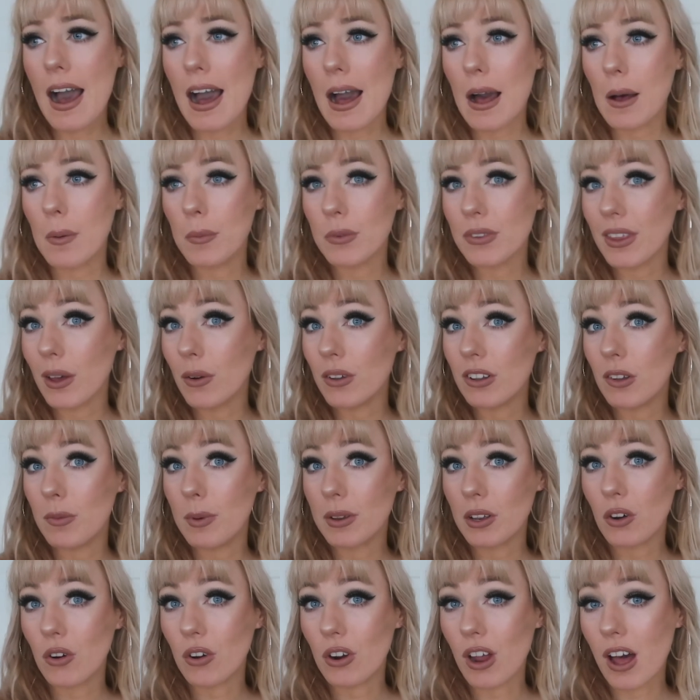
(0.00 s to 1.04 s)
So that will have
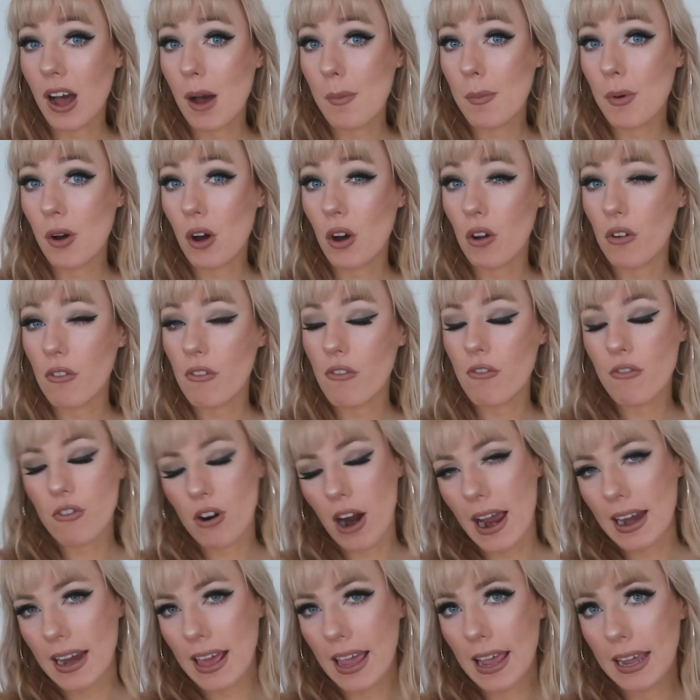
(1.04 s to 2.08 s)
been gone up on
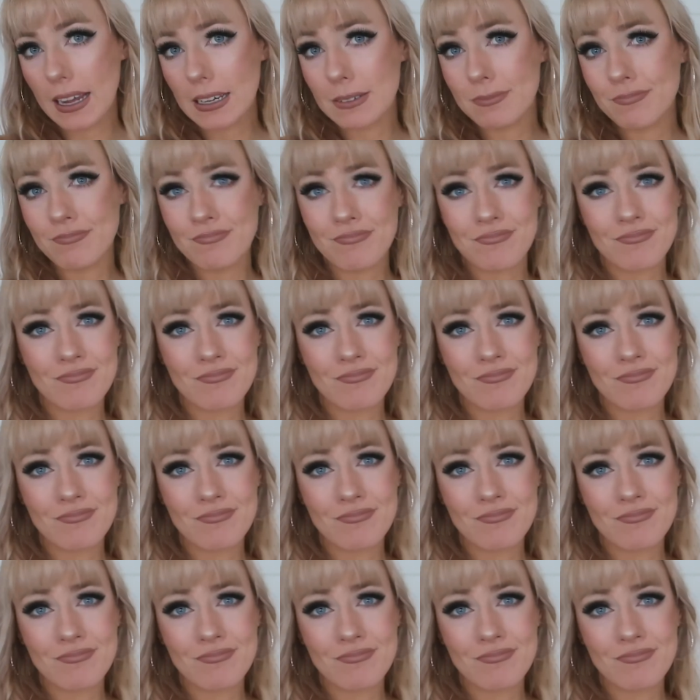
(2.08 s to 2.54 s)
Friday.